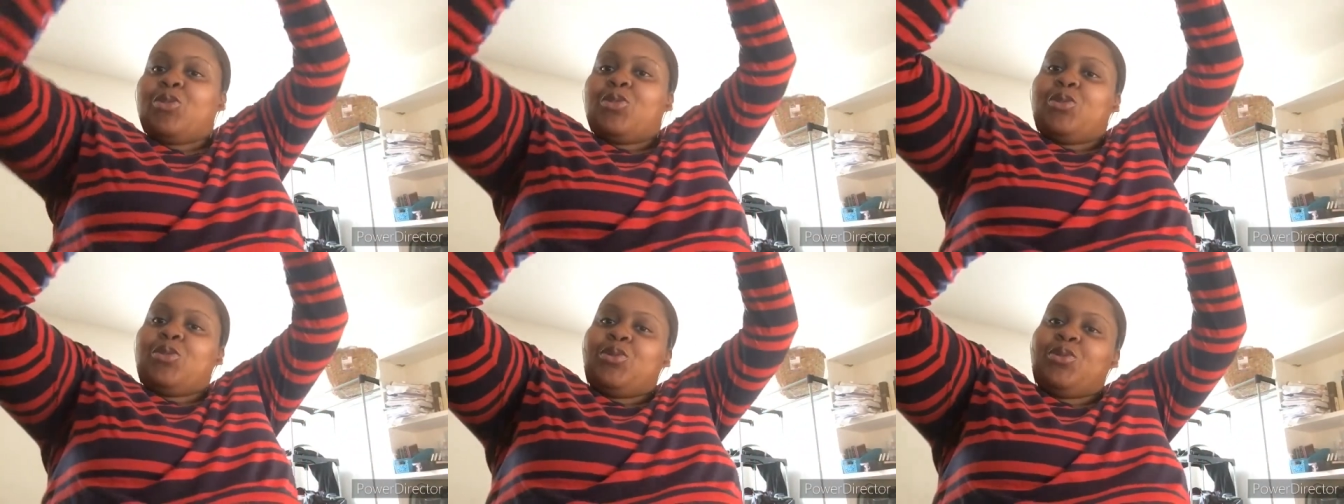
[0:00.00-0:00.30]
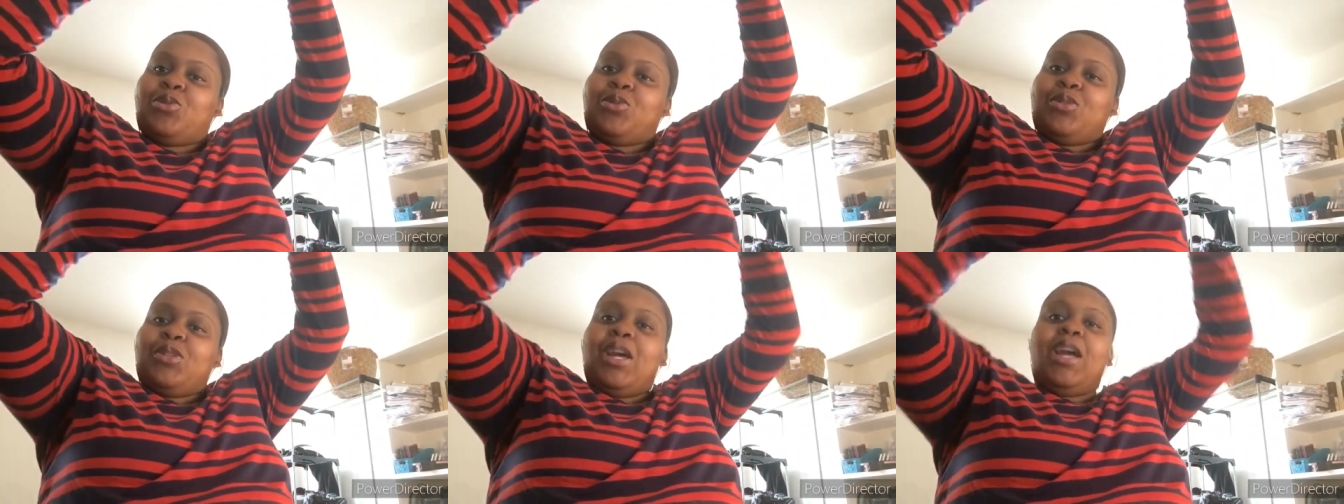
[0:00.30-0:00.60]

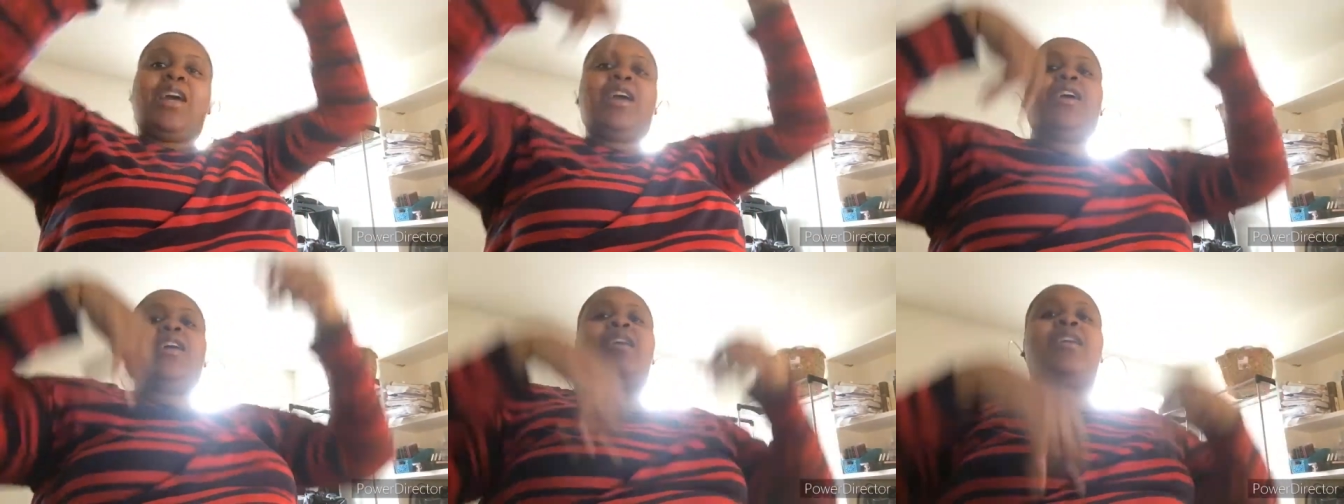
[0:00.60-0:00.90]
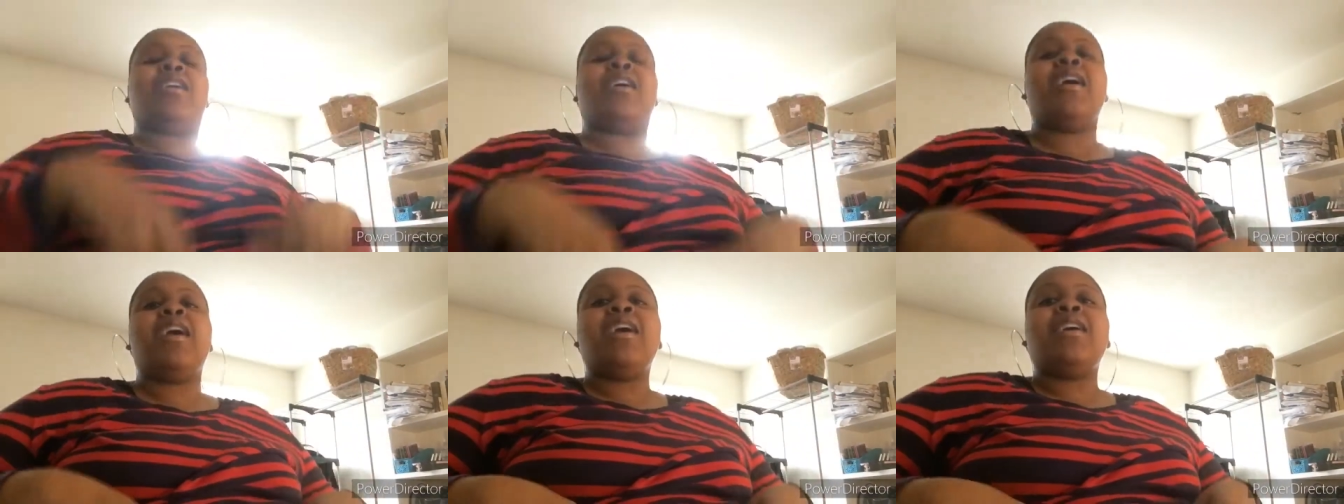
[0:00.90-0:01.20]
Ooh.
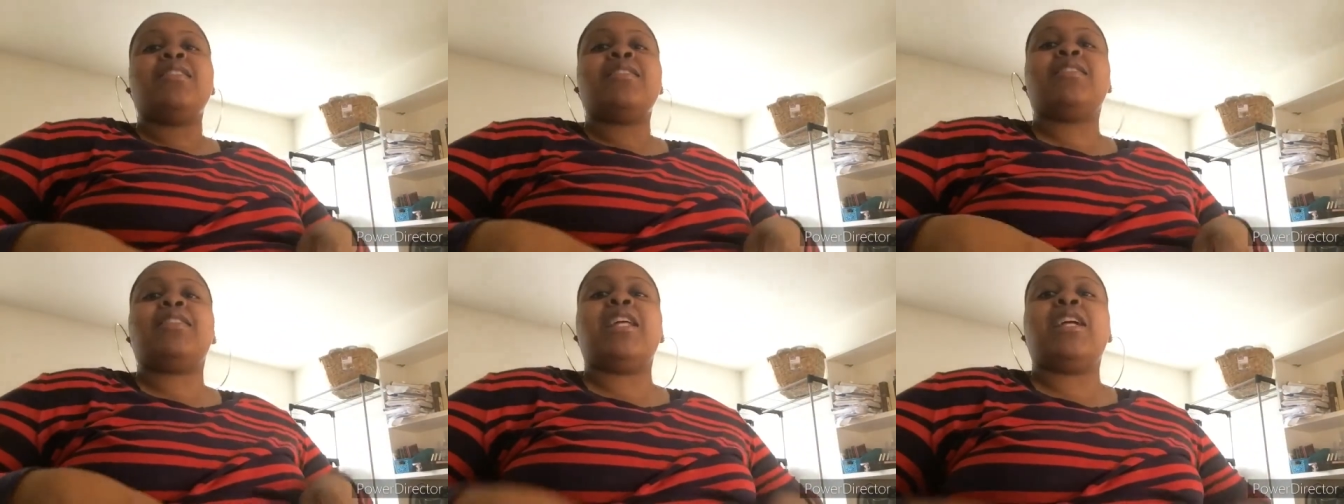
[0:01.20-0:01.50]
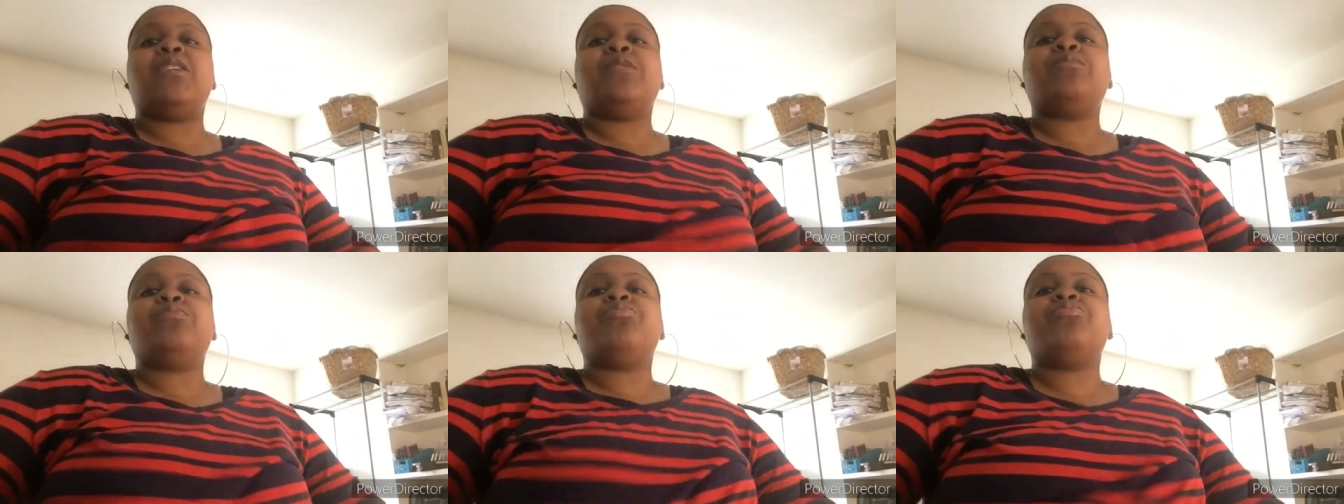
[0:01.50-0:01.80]

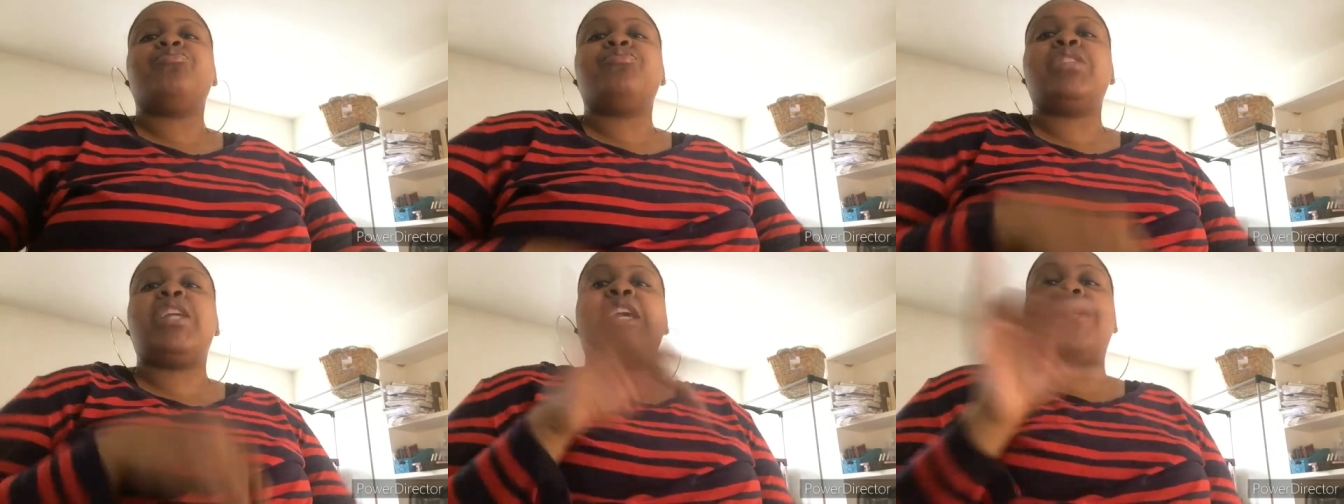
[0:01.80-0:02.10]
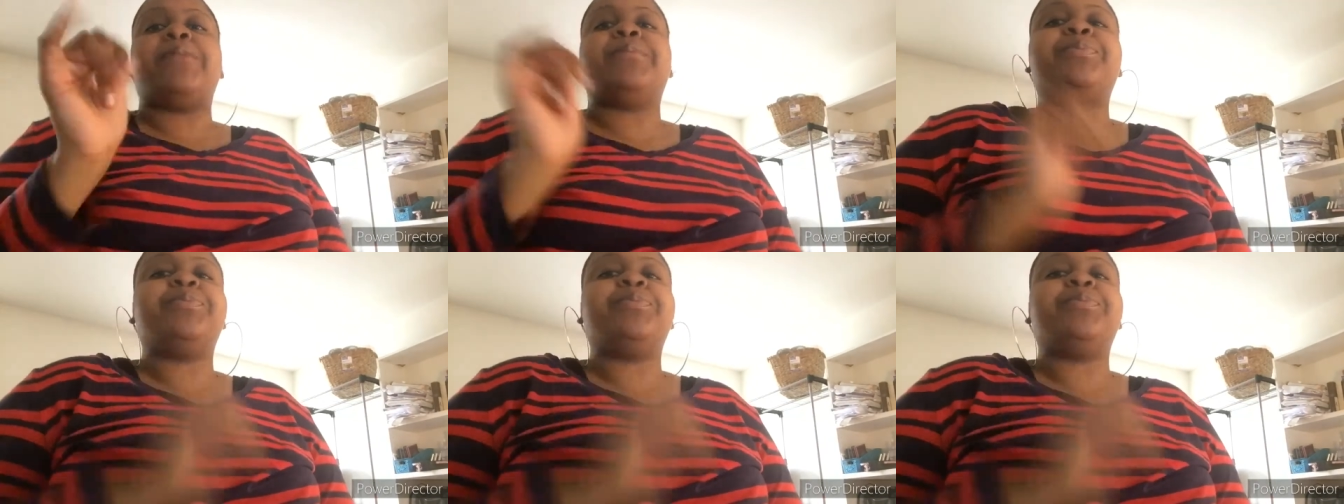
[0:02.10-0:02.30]
So, yeah.